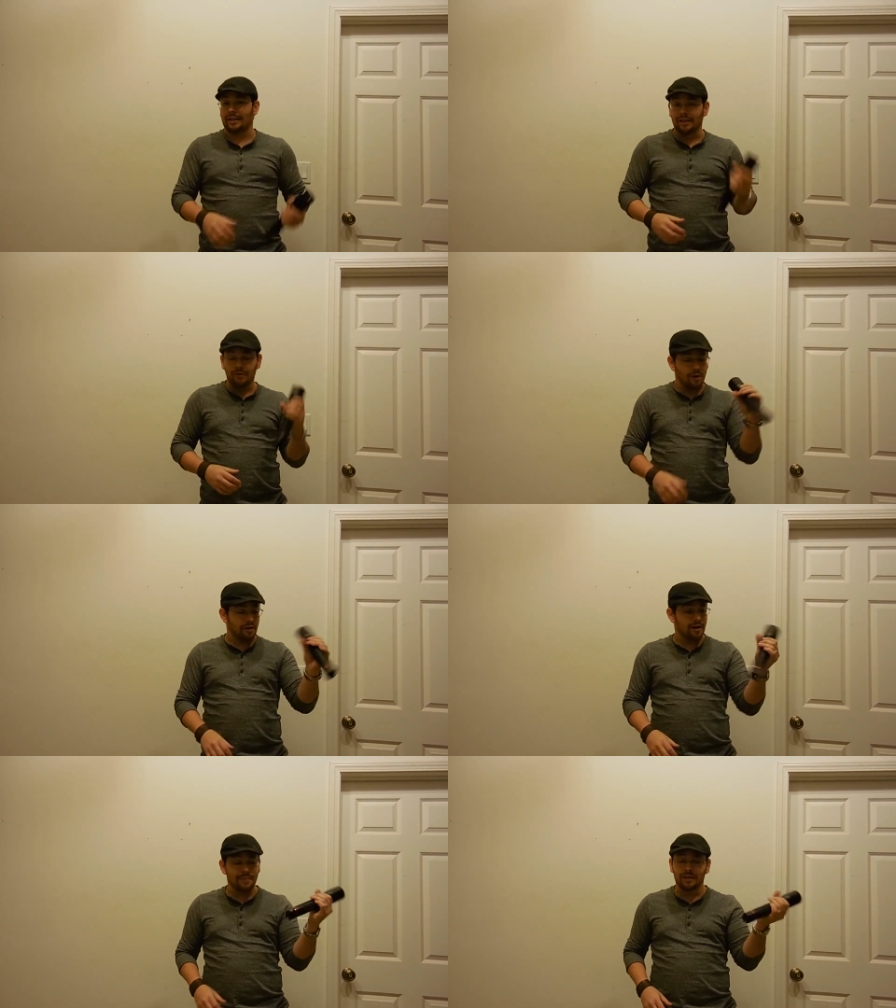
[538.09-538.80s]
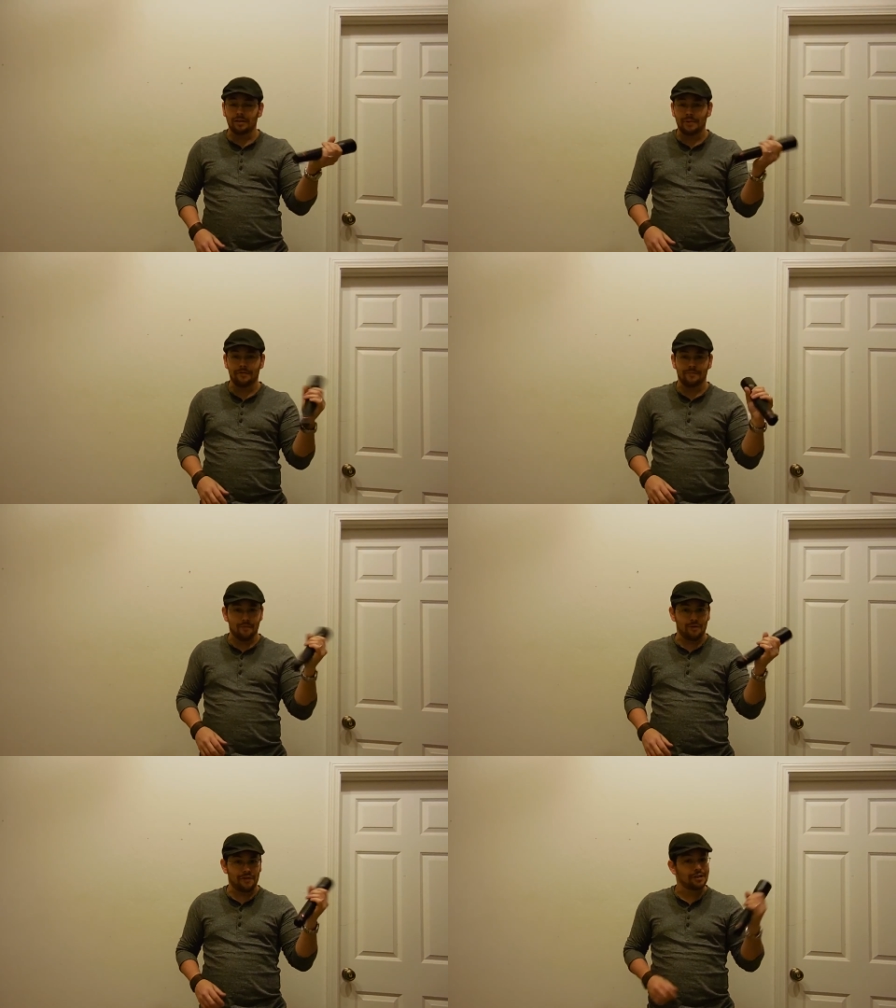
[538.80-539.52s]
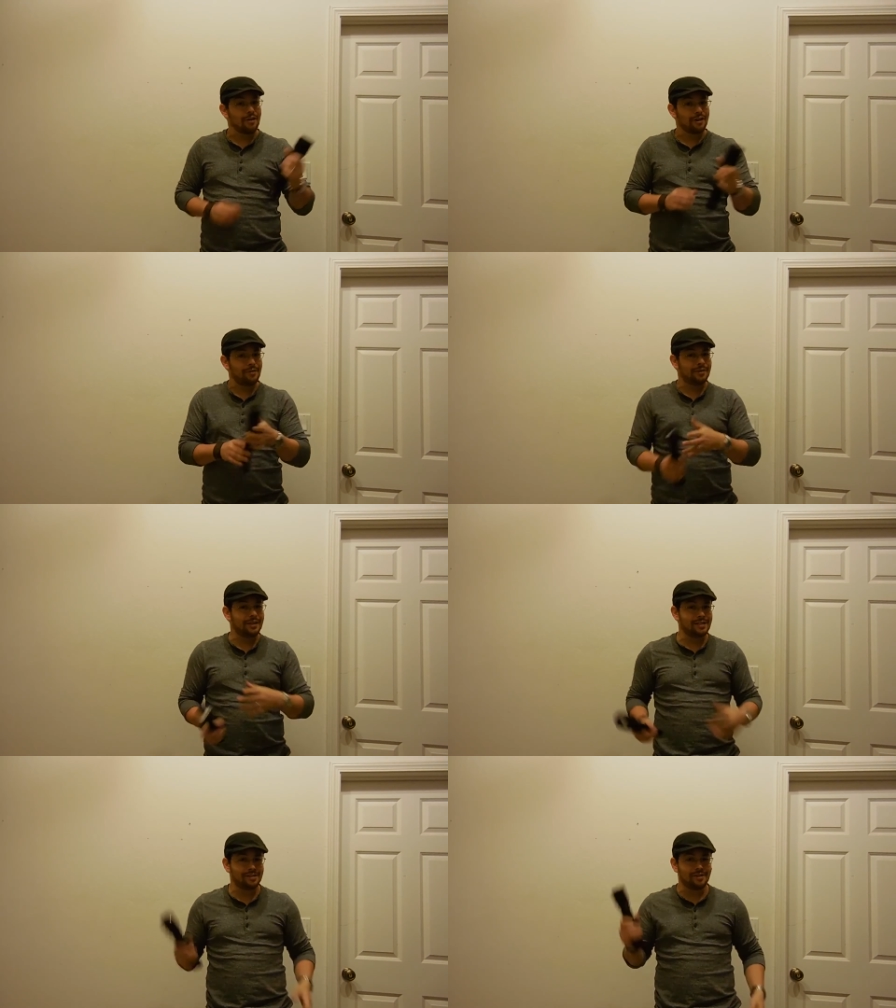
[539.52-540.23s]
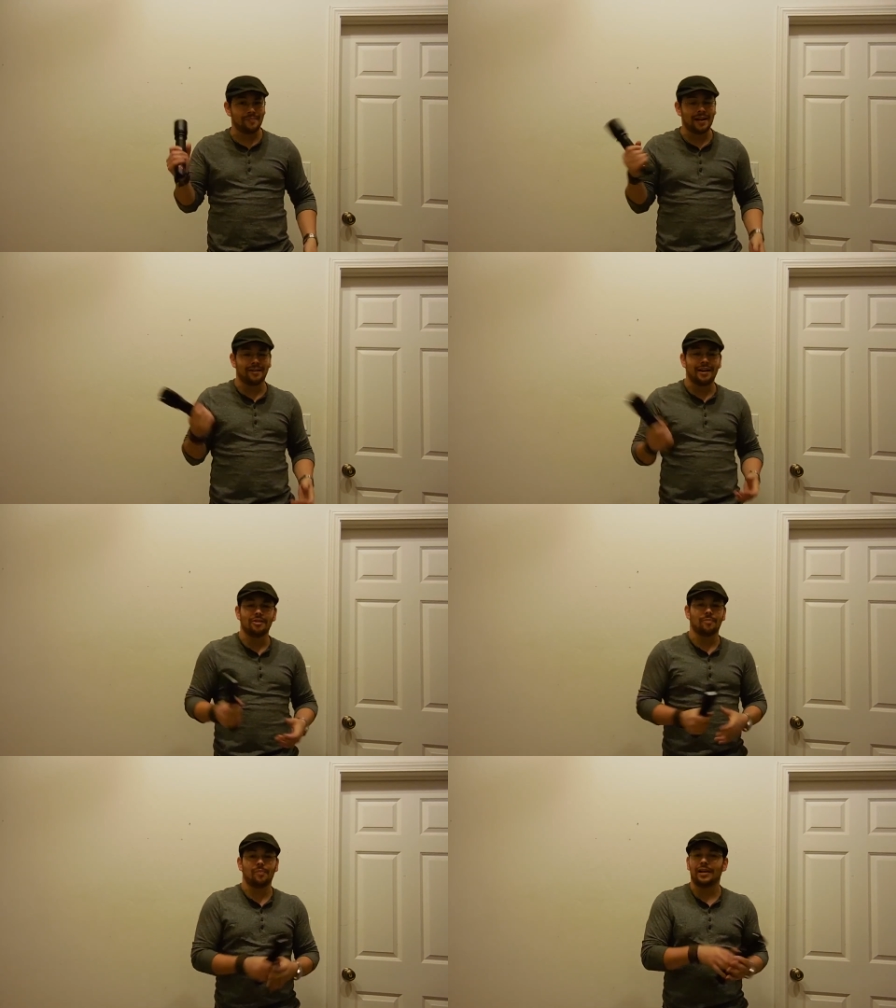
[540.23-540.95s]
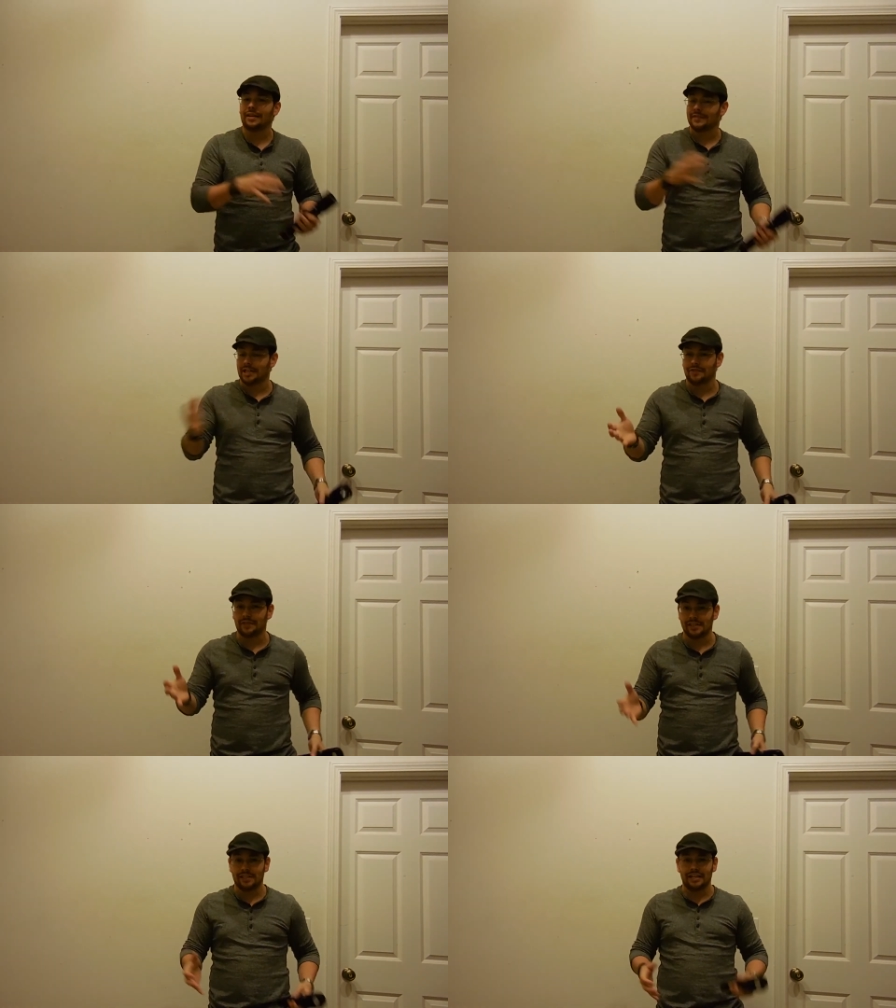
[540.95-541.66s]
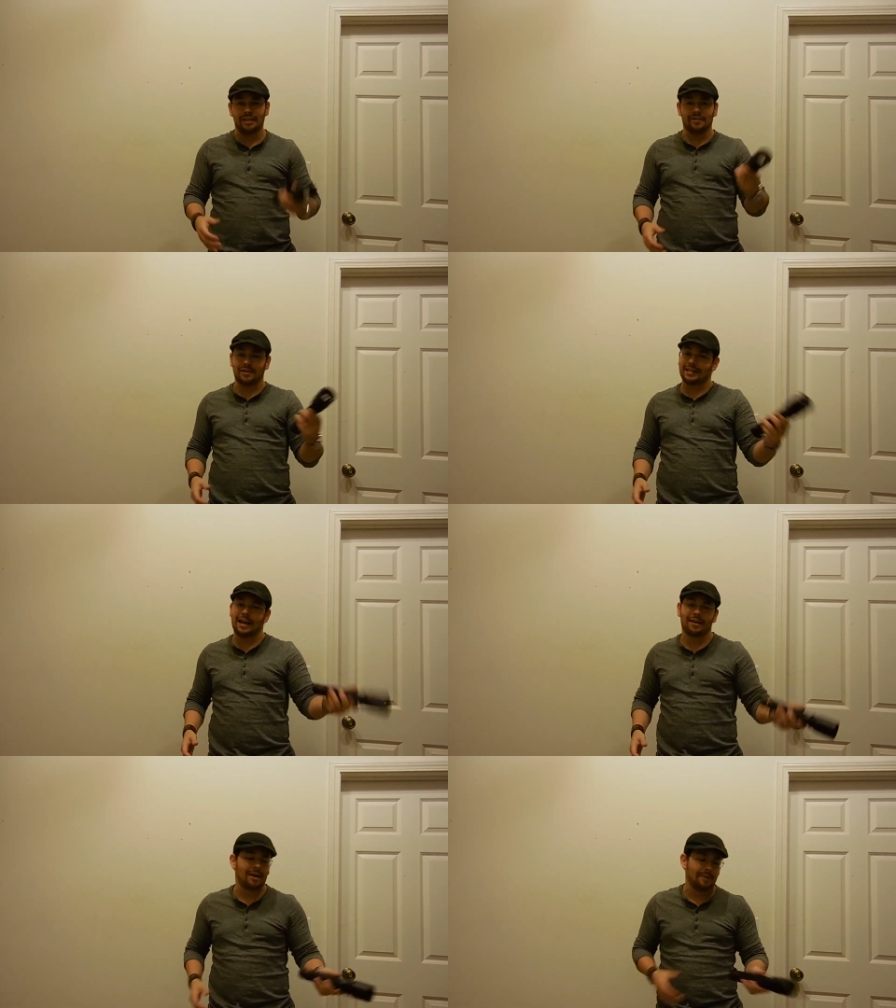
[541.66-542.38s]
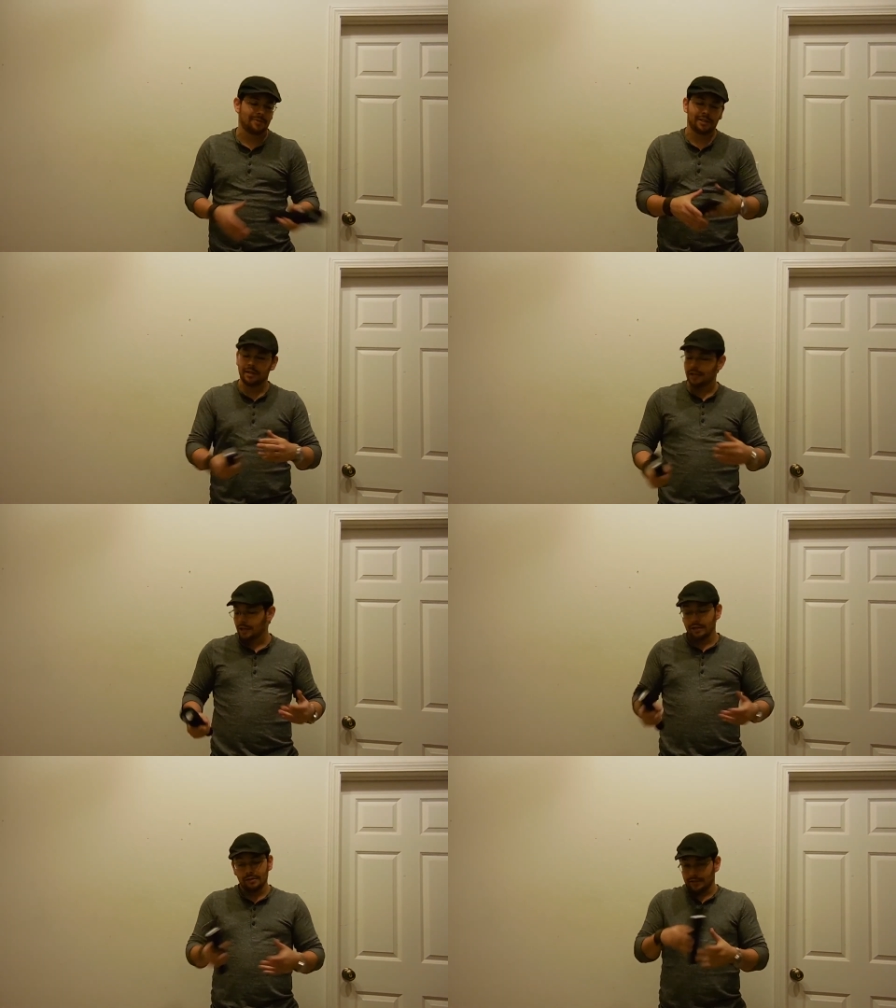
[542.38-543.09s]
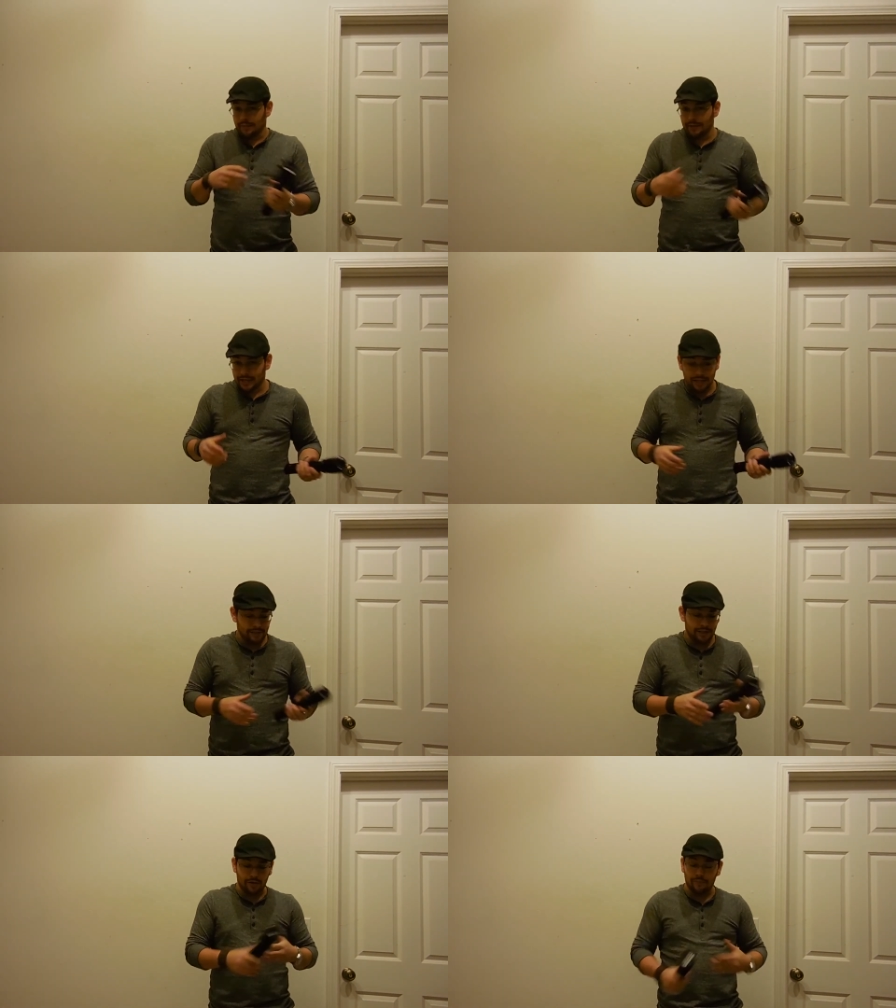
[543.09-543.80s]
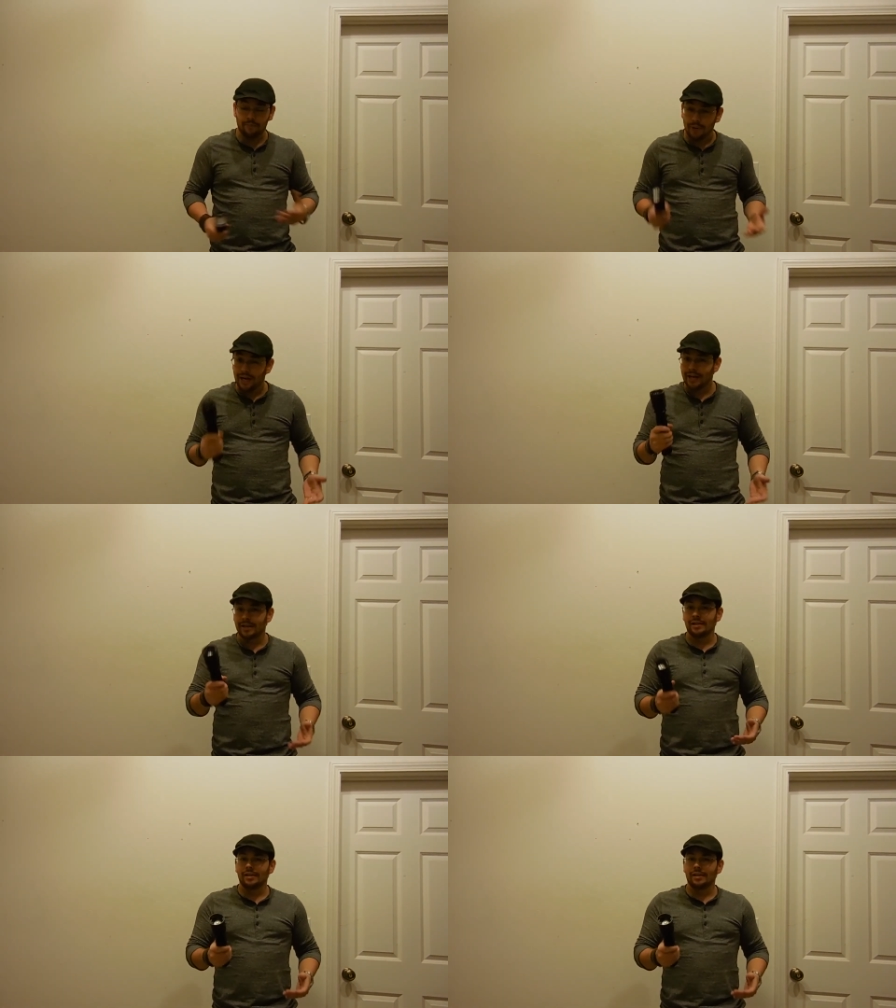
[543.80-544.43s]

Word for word: You are going to be a little bit more of a target with this, so depending on how you're playing, if it's HVZ or Attack Ops, something to consider, but